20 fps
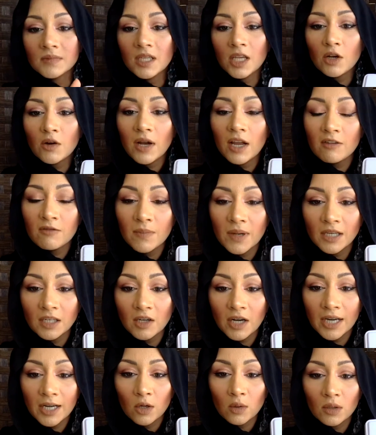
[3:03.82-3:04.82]
here I have my
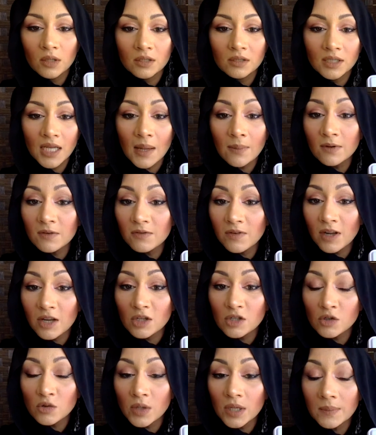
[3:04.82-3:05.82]
Kryolan
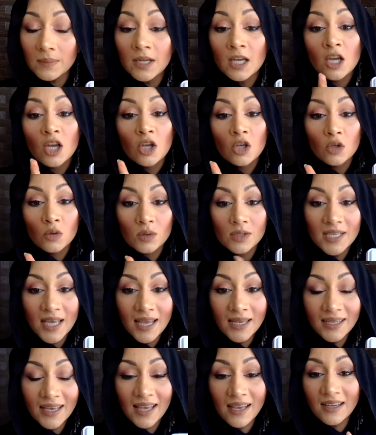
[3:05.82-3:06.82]
Camouflage Cream. You
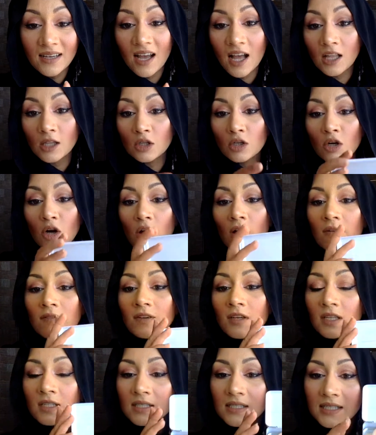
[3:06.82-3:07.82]
take a color of
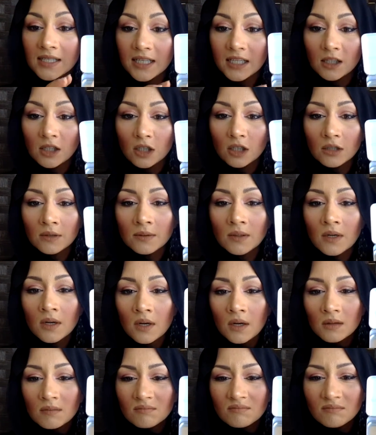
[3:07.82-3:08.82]
concealer,
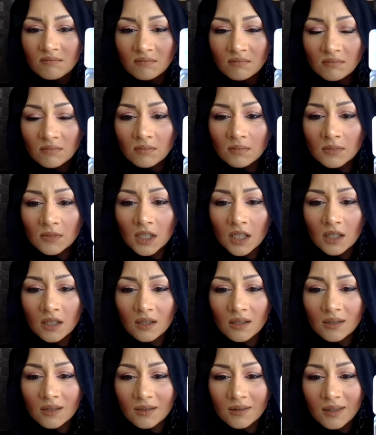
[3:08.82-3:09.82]

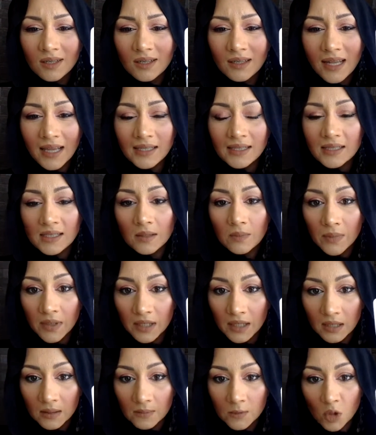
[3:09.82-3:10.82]
a light to
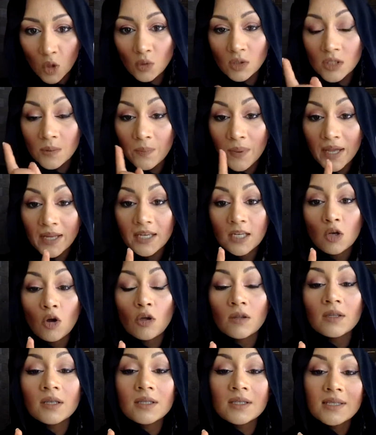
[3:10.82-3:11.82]
medium tone, depending
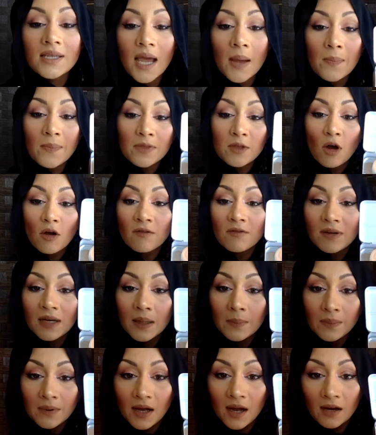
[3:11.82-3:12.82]
on the depth of
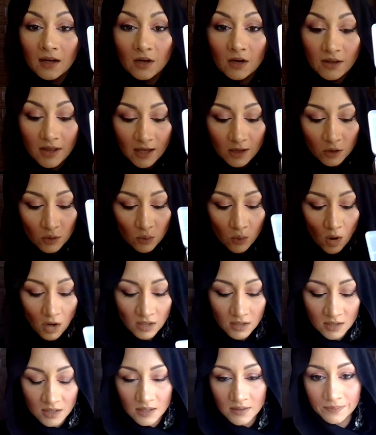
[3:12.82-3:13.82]
lip color that you
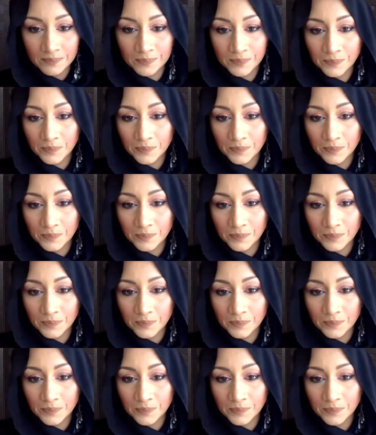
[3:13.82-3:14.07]
want.